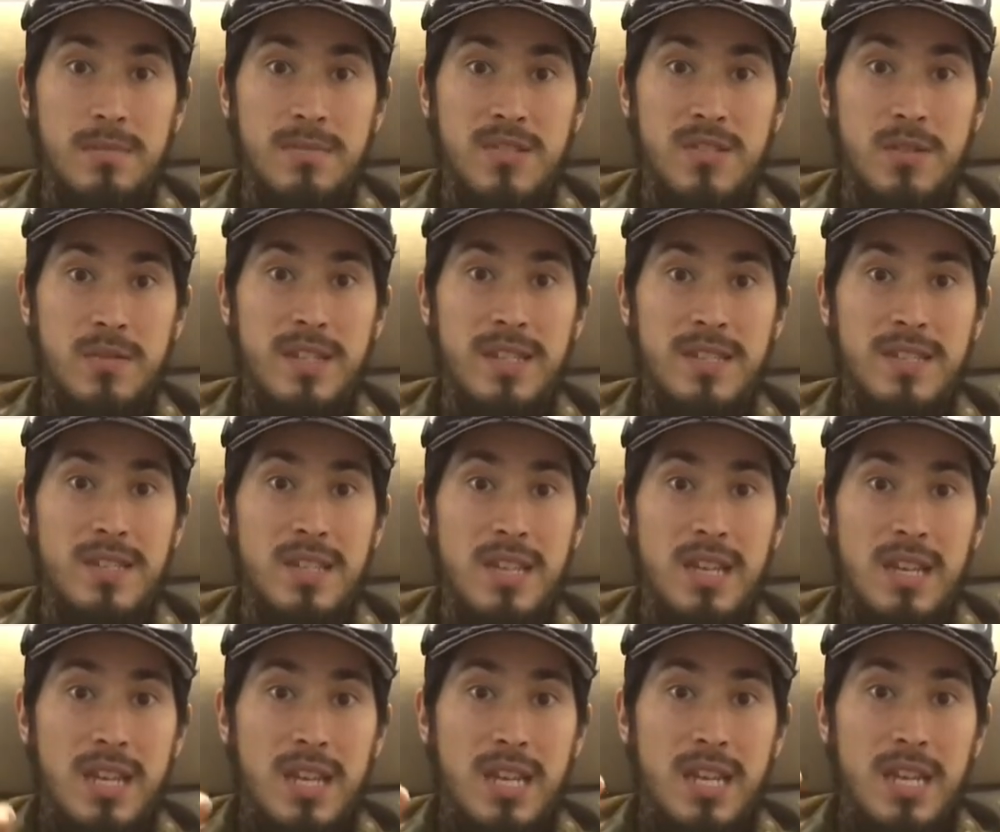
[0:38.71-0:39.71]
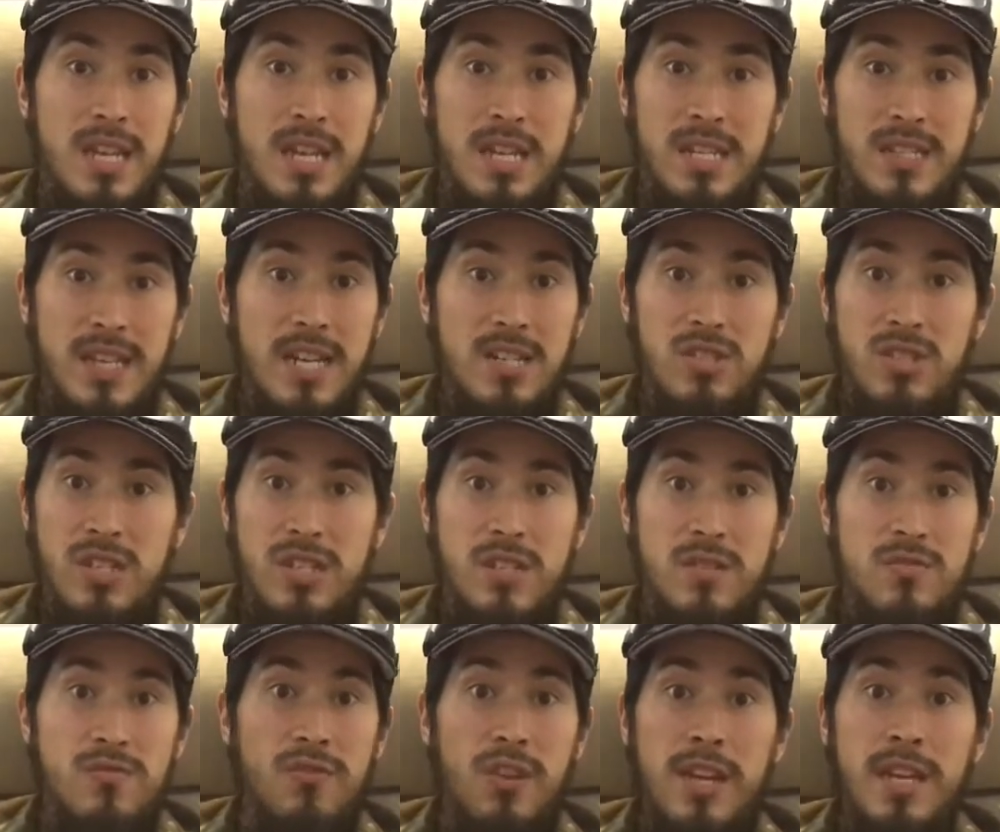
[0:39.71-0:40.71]
So this is actually
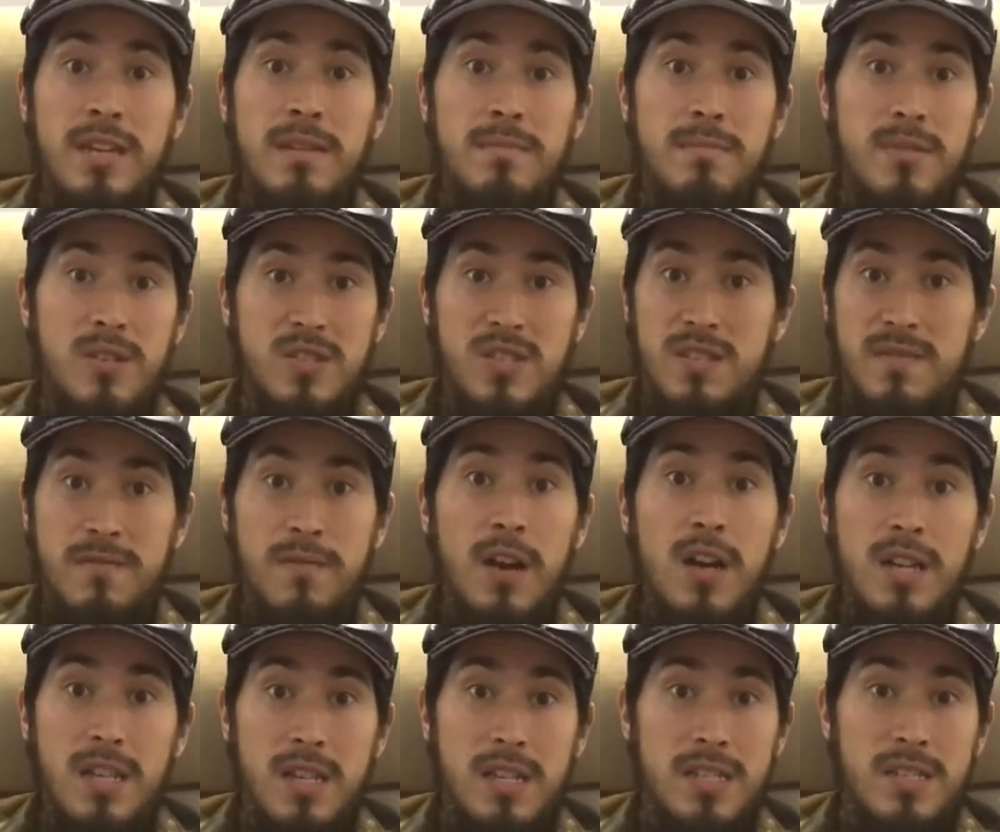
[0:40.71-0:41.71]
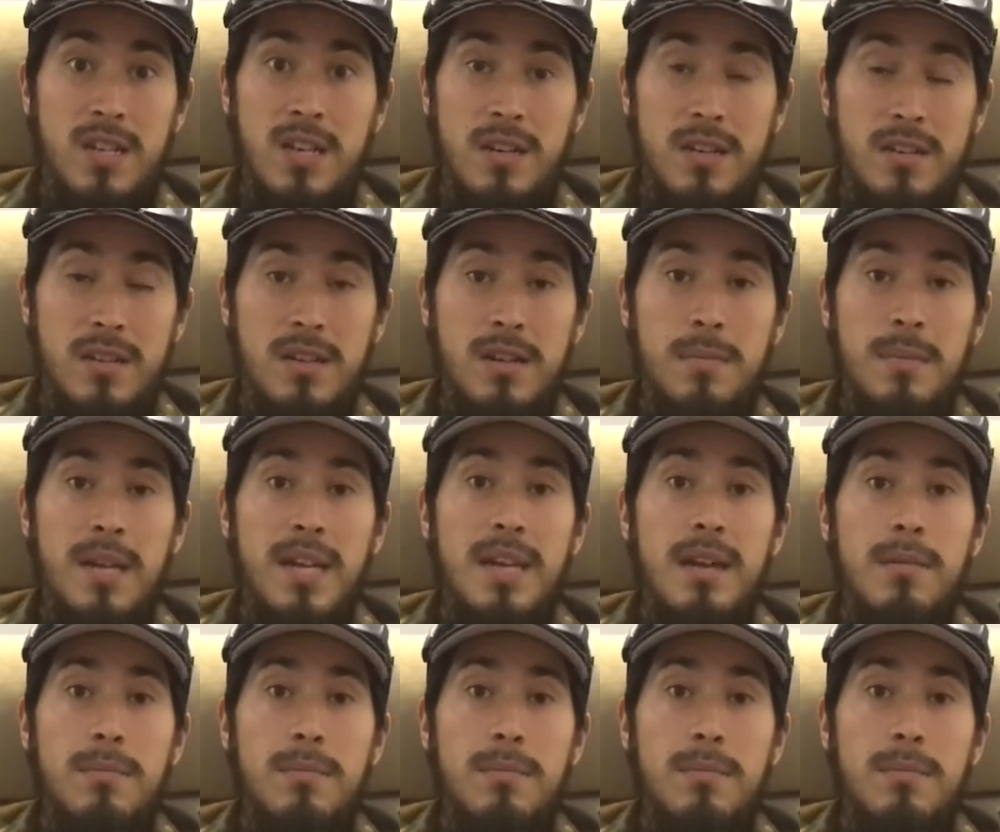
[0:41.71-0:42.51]
great because it's finally turned up.